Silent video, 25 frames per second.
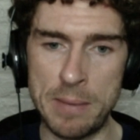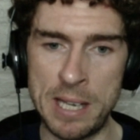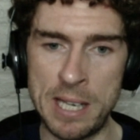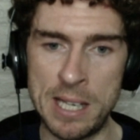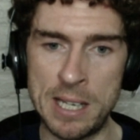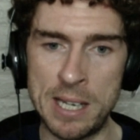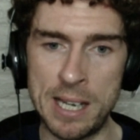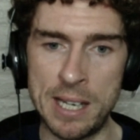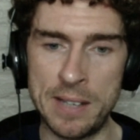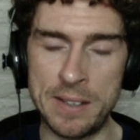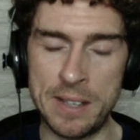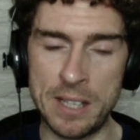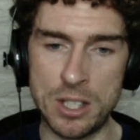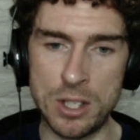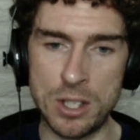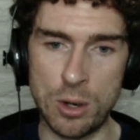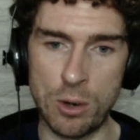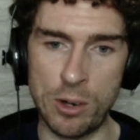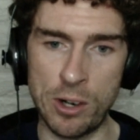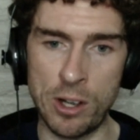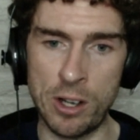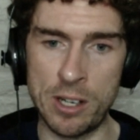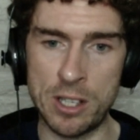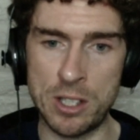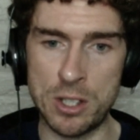in and they
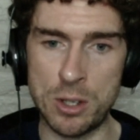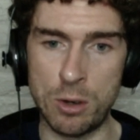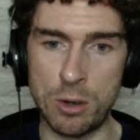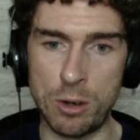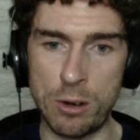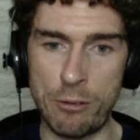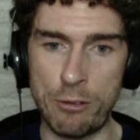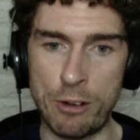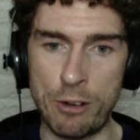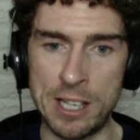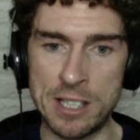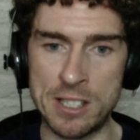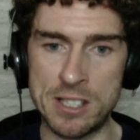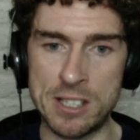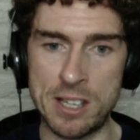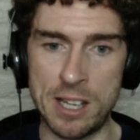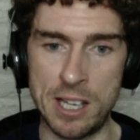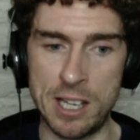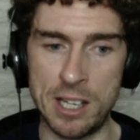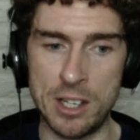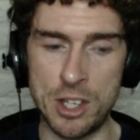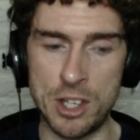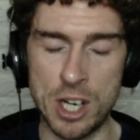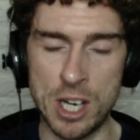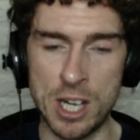turn on a Tour de France
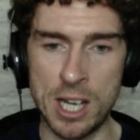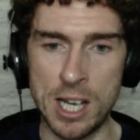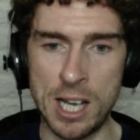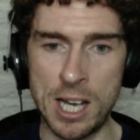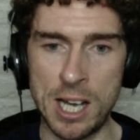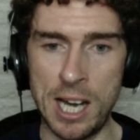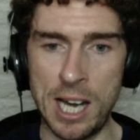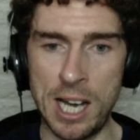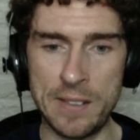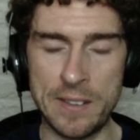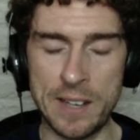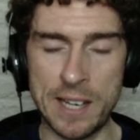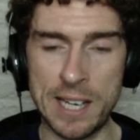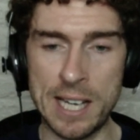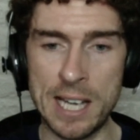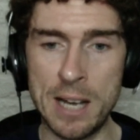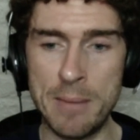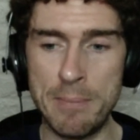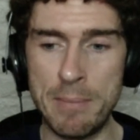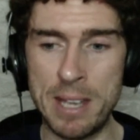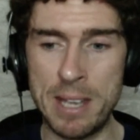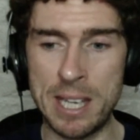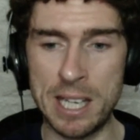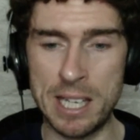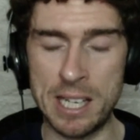stage and they
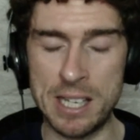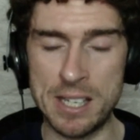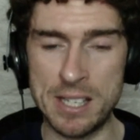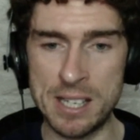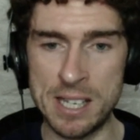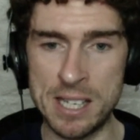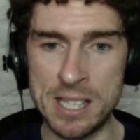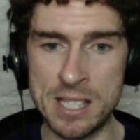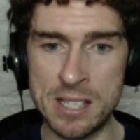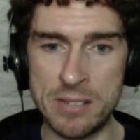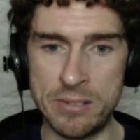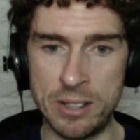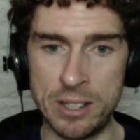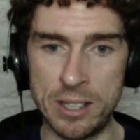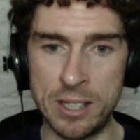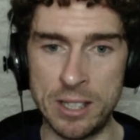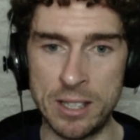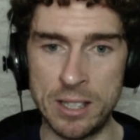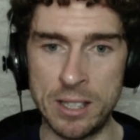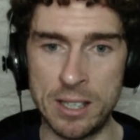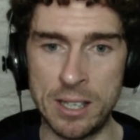can't make any sense of it.